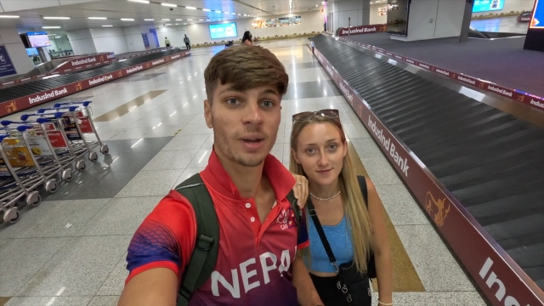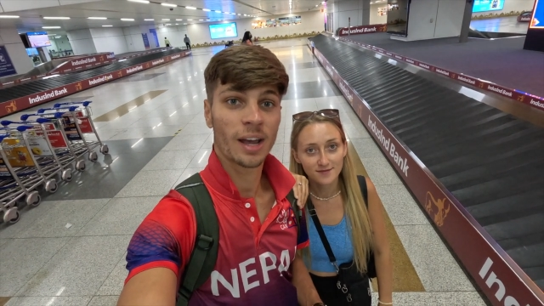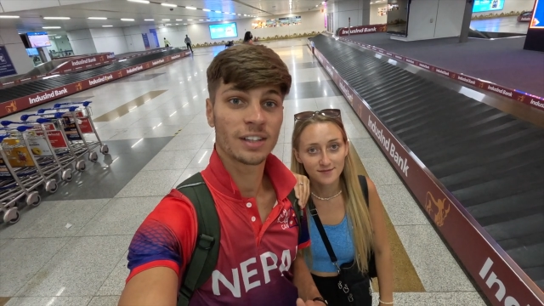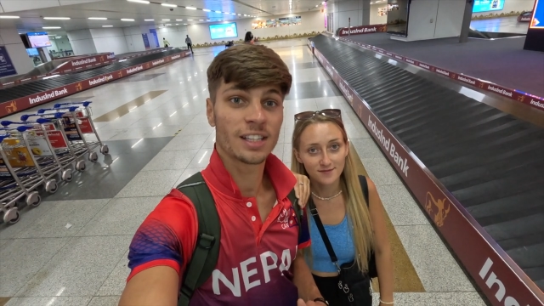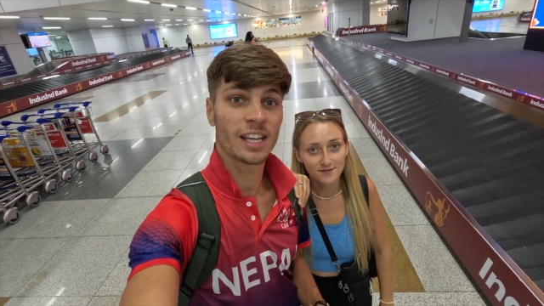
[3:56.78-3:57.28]
Speaker 1: we
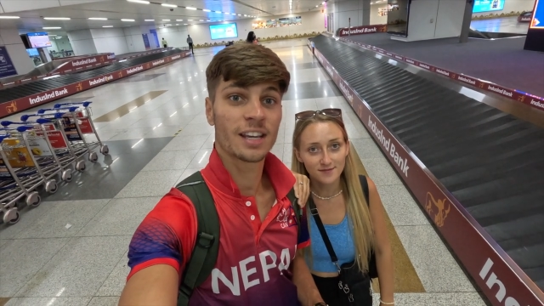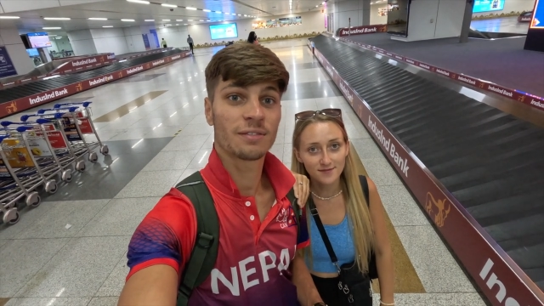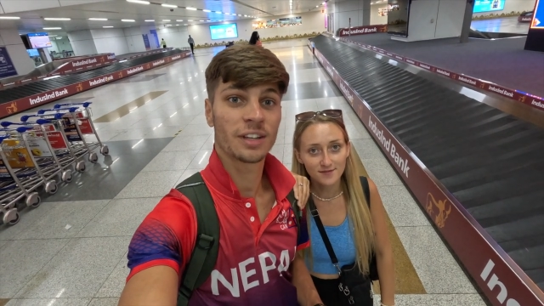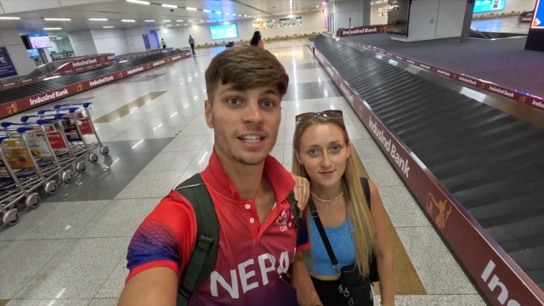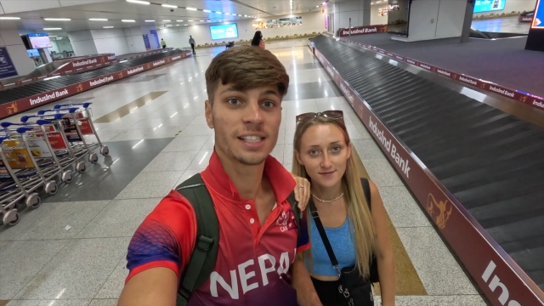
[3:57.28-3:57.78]
have a year
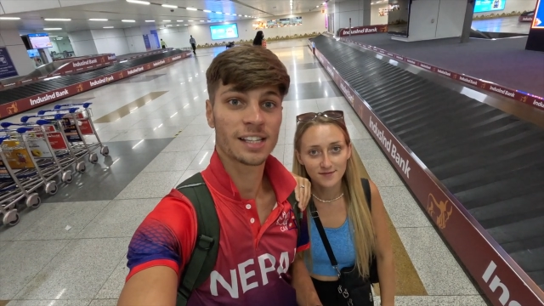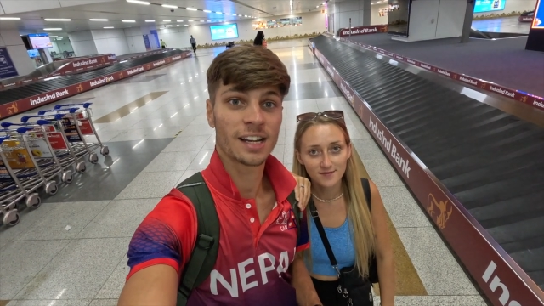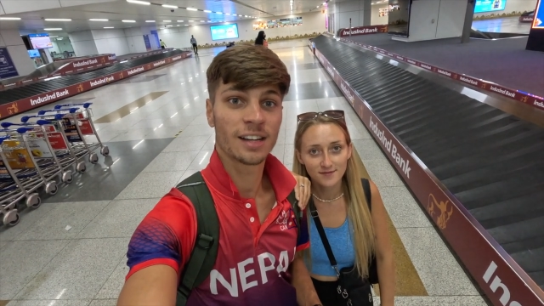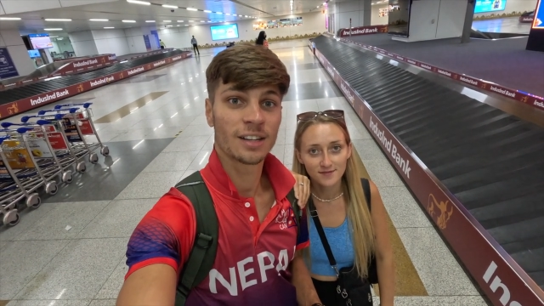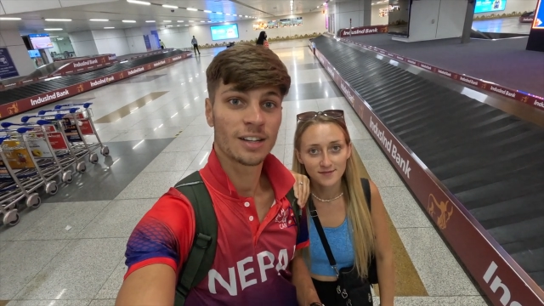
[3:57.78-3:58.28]

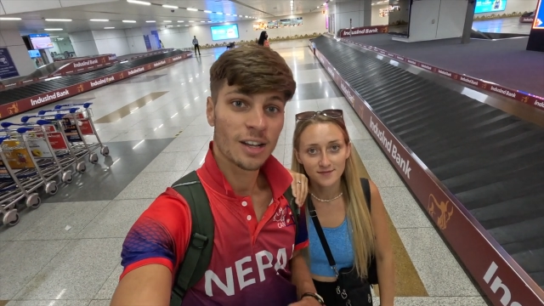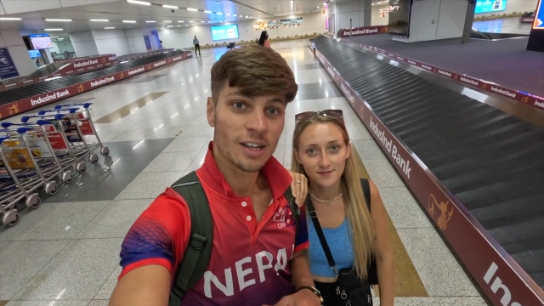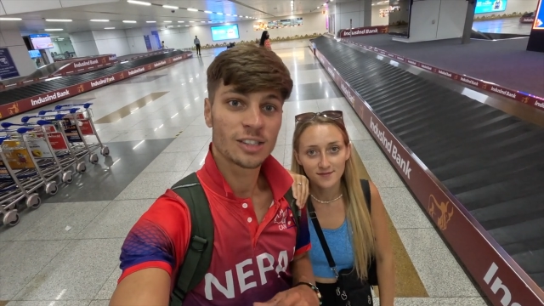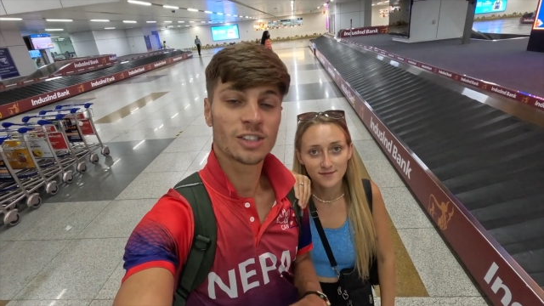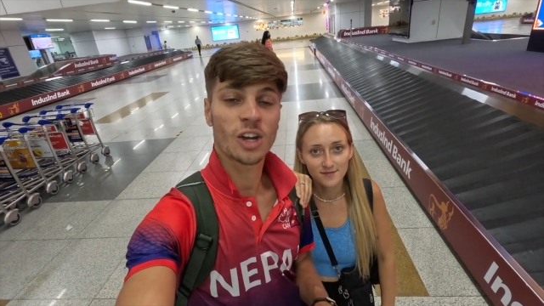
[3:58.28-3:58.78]
visa,
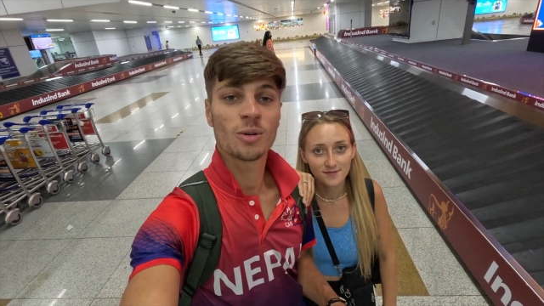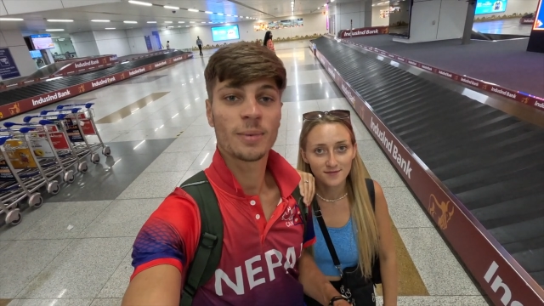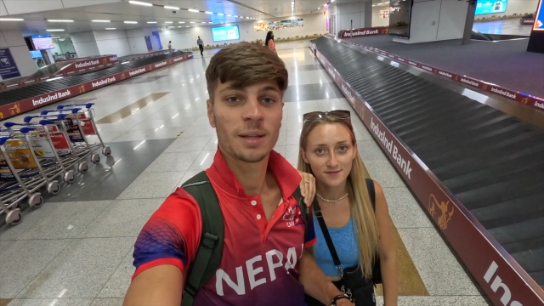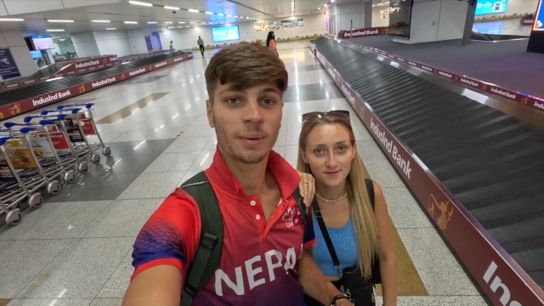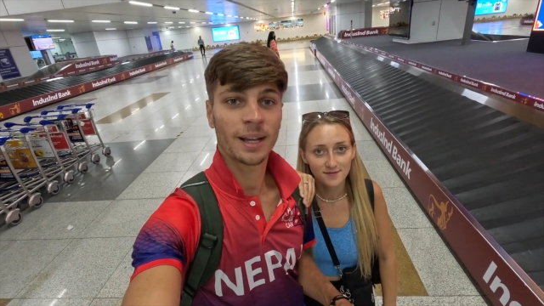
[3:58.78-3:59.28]
so
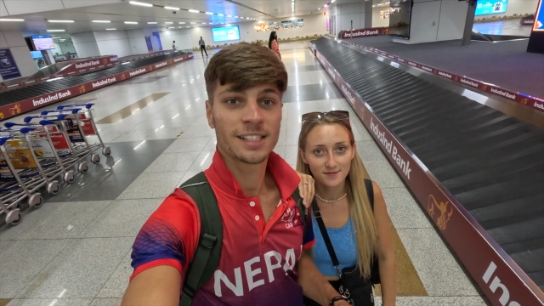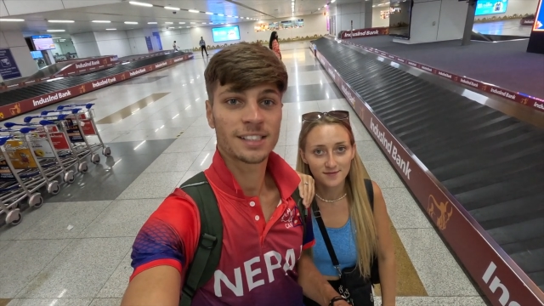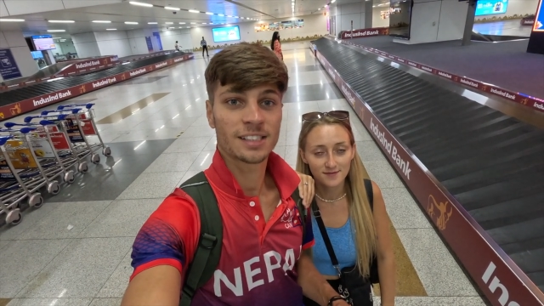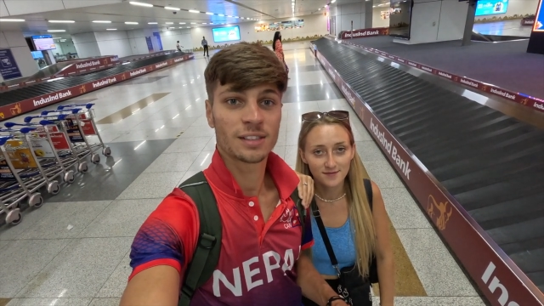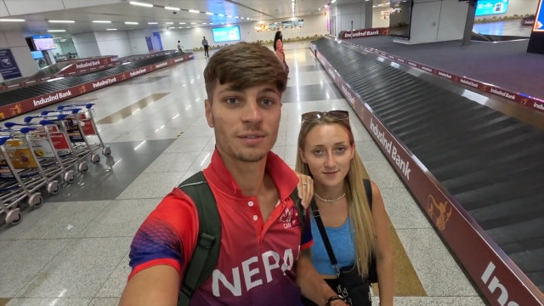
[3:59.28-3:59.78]
many
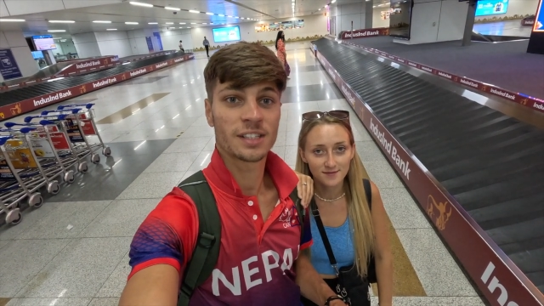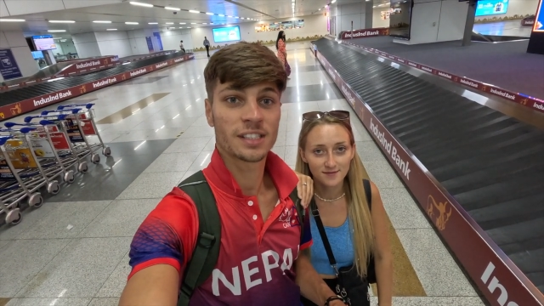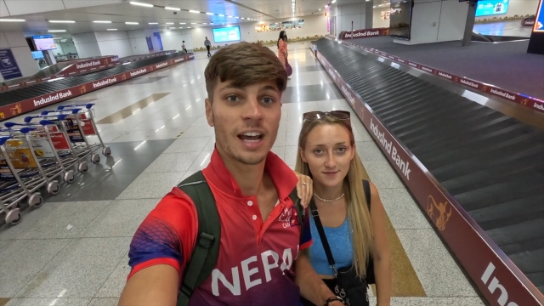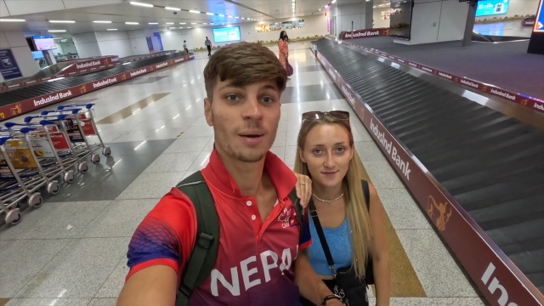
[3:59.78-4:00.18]
places to visit,